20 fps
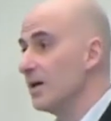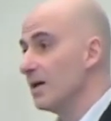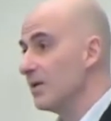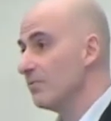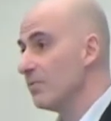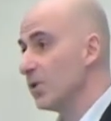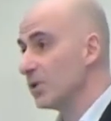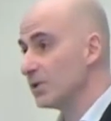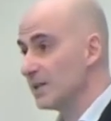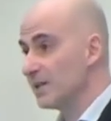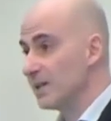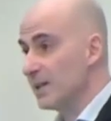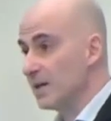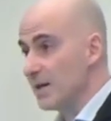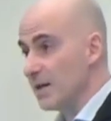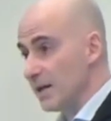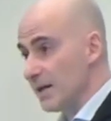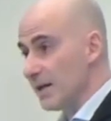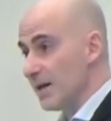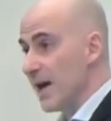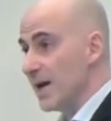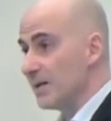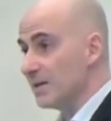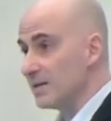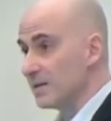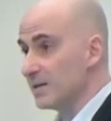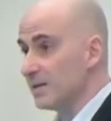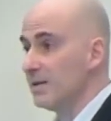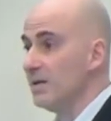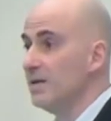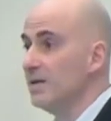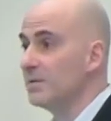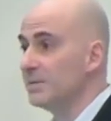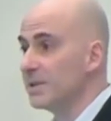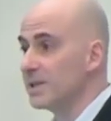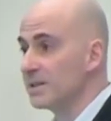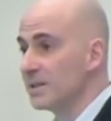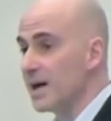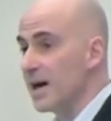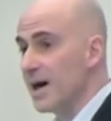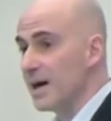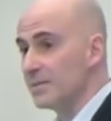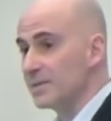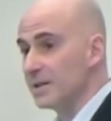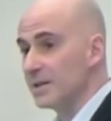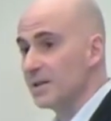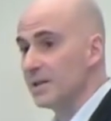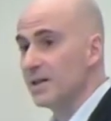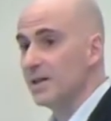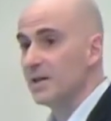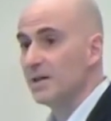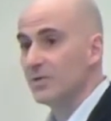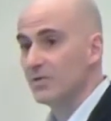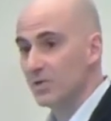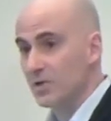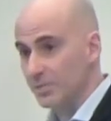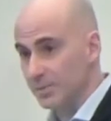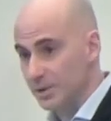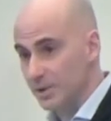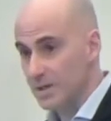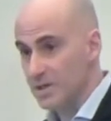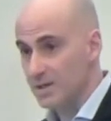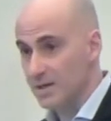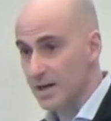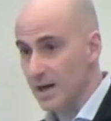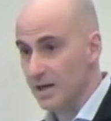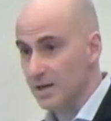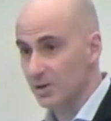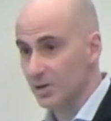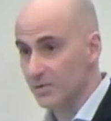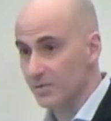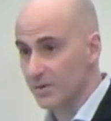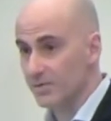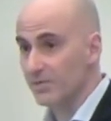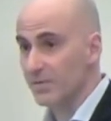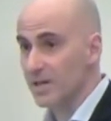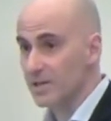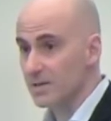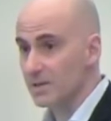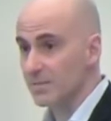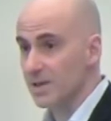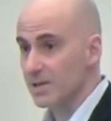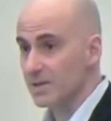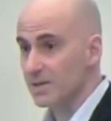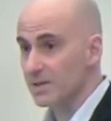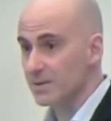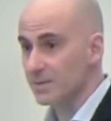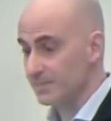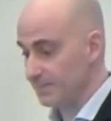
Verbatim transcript: what they get in return for these kind of investments.